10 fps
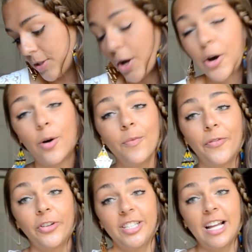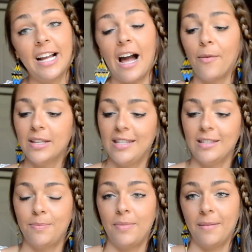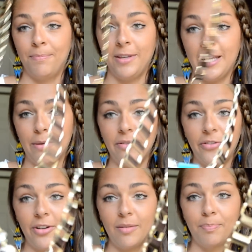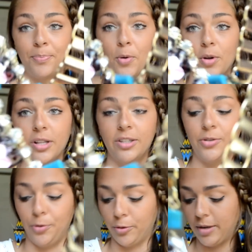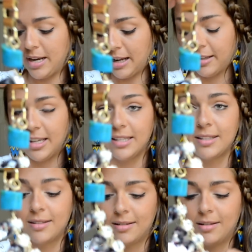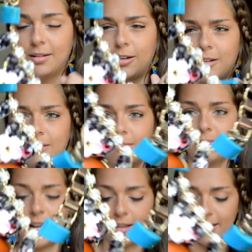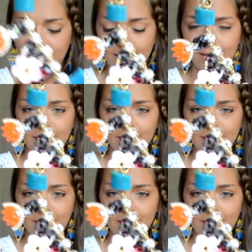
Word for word: So first thing I got was this beautiful bold jewelry necklace, or necklace.